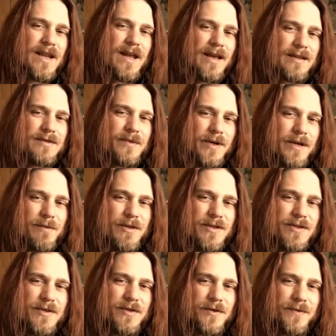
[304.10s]
last what he
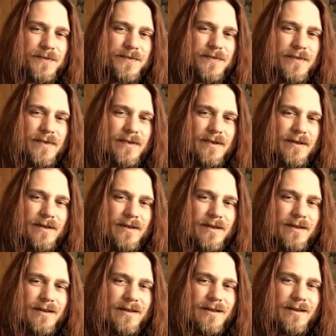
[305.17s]
must do.
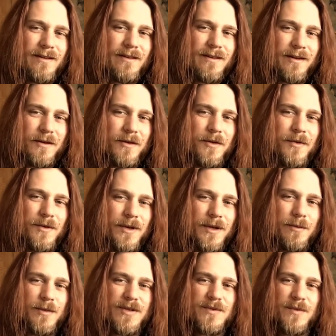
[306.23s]
He knew that he
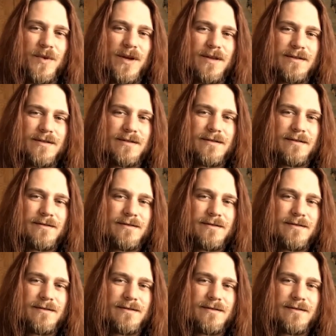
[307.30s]
must wait.